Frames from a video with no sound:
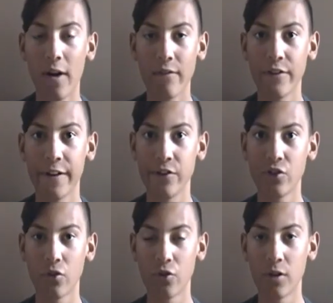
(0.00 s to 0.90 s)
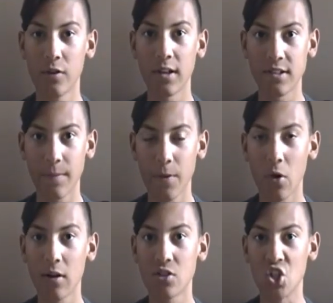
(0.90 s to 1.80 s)
everyday children, except
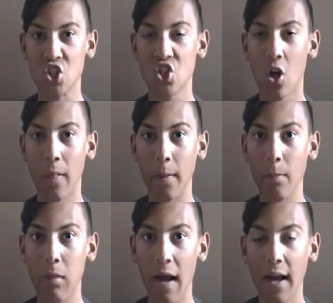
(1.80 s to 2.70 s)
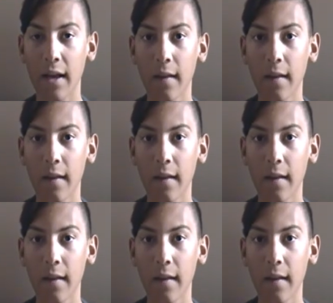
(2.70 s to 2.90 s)
their eyes are solid black.